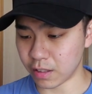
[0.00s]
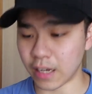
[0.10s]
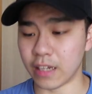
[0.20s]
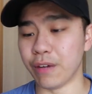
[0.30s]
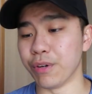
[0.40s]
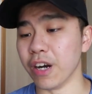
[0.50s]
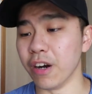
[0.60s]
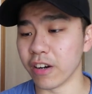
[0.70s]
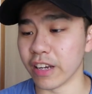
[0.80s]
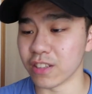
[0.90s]
Yeah, there we go.
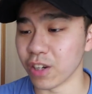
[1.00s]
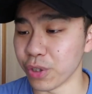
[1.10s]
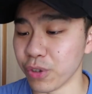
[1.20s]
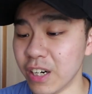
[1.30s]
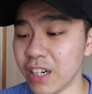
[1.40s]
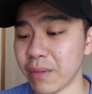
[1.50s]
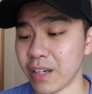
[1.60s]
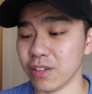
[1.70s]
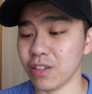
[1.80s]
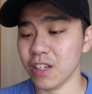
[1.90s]
Okay, so you earn a
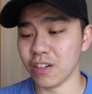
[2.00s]
medal,